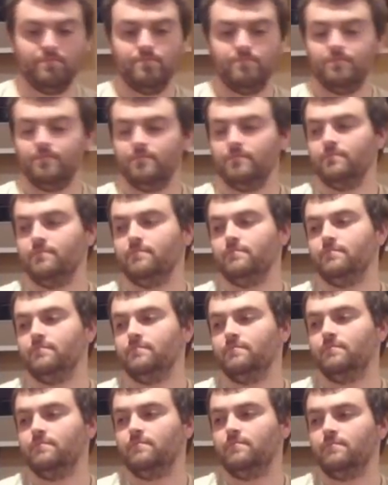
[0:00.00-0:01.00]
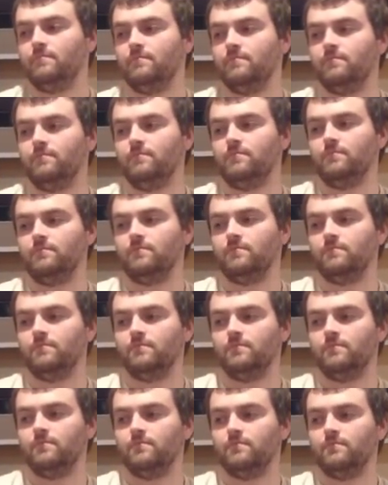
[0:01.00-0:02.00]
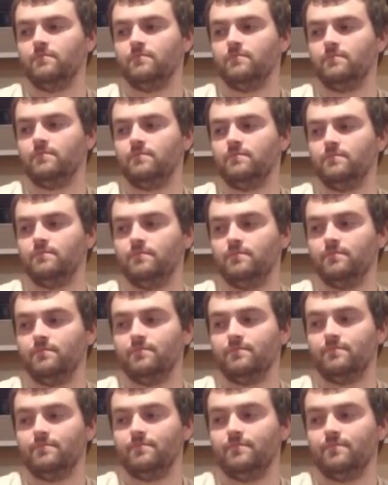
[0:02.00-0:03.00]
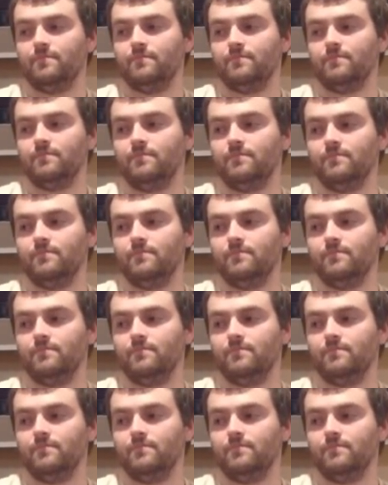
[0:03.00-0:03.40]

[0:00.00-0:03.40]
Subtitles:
(silent)